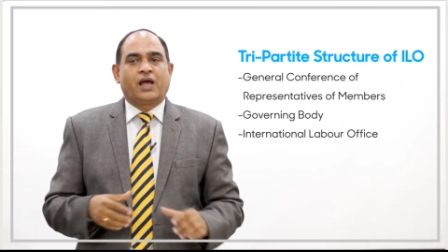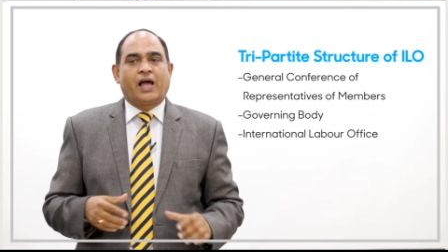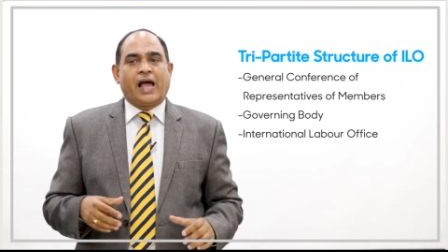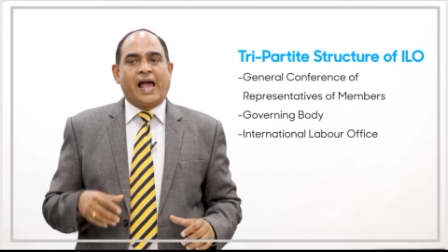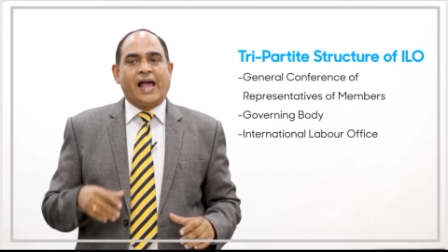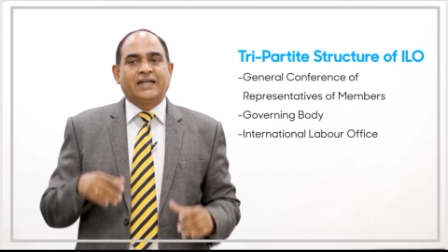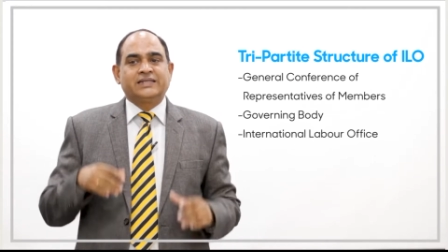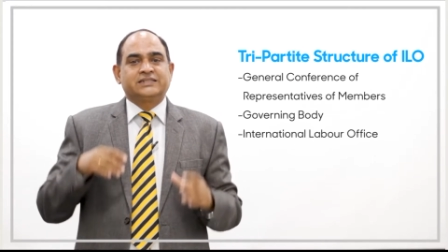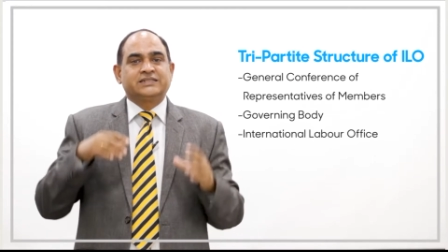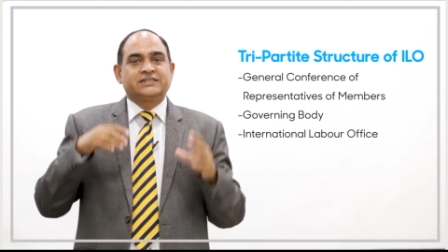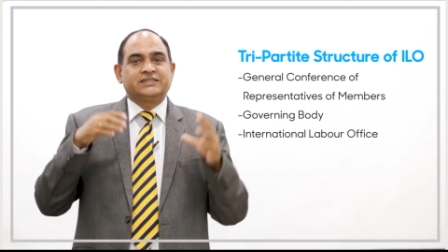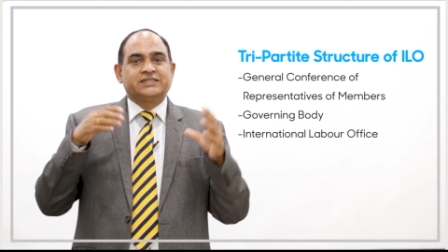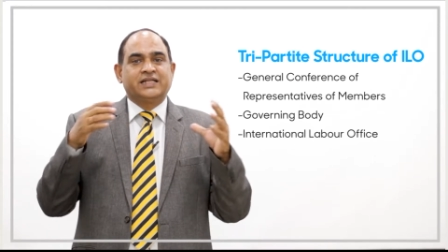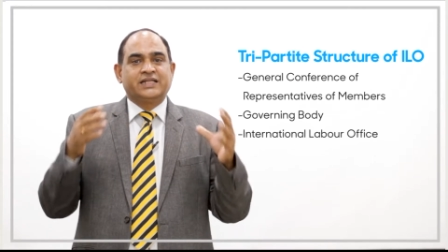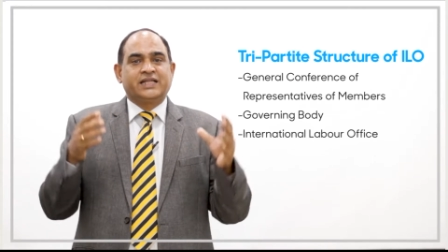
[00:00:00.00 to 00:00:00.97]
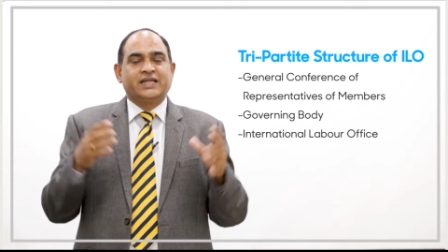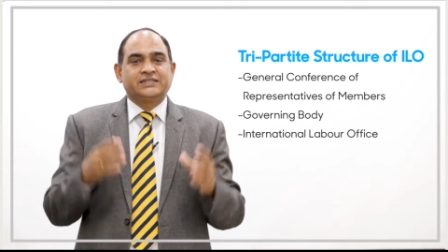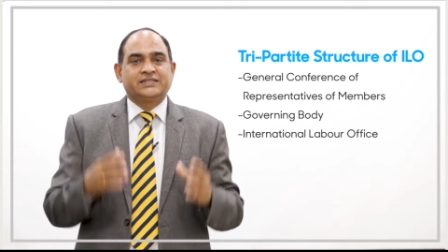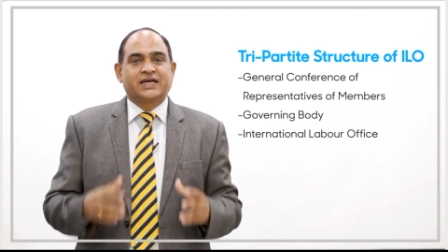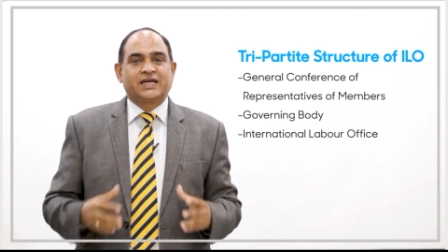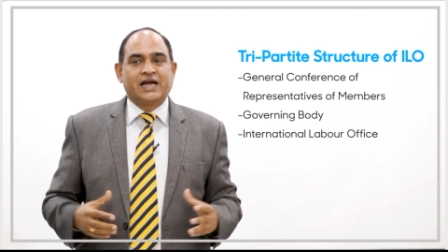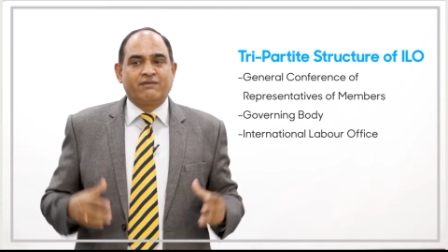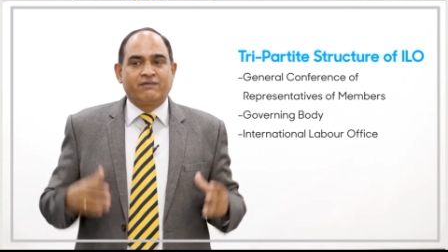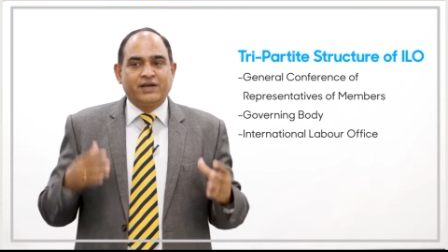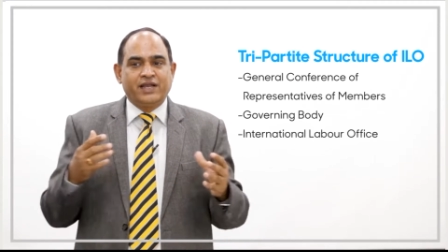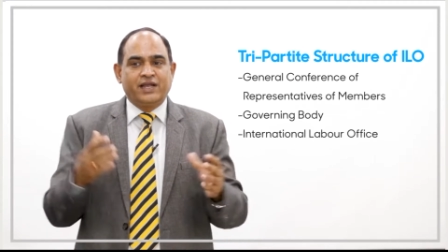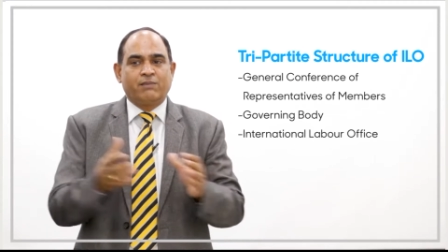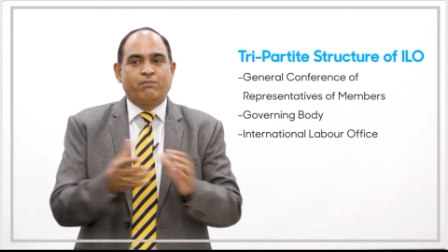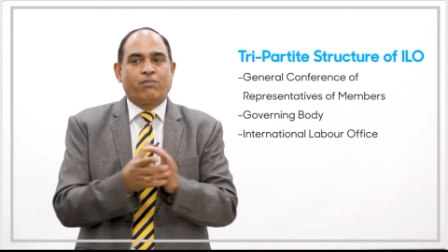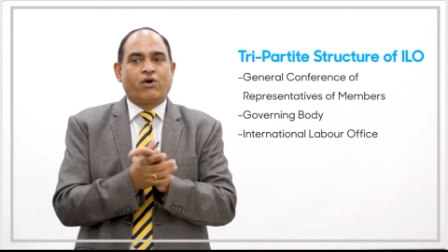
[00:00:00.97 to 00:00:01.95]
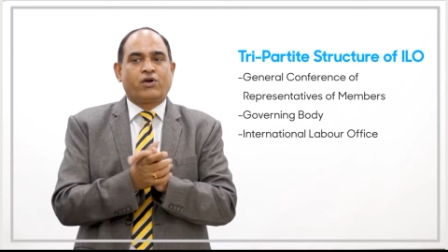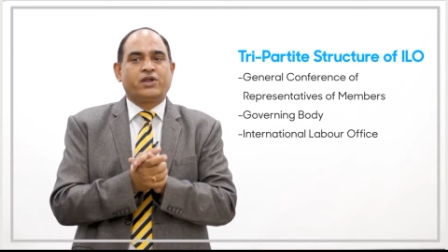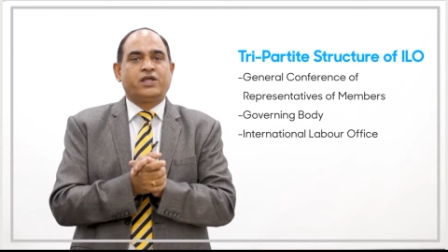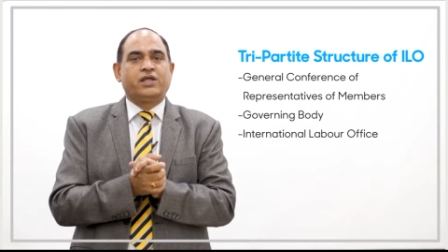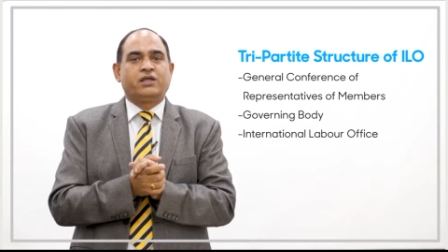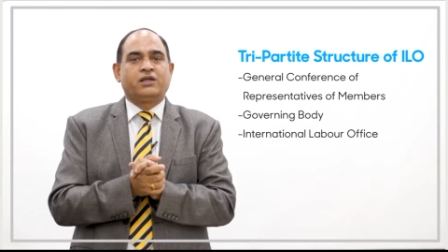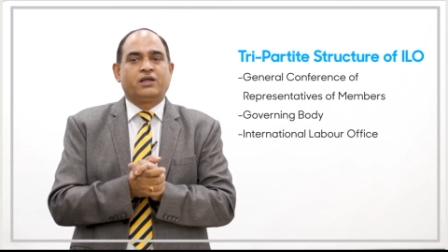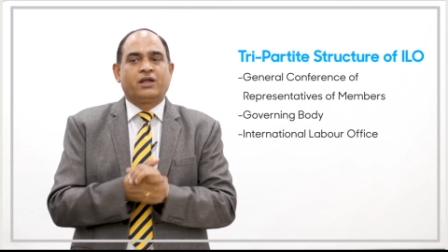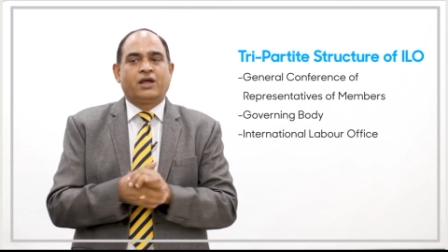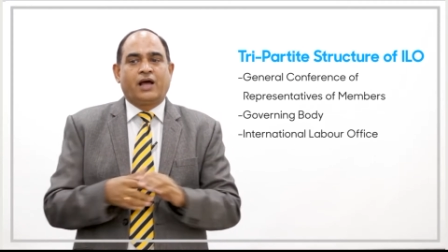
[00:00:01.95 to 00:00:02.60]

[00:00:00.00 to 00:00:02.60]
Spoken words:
and then there is a governing body,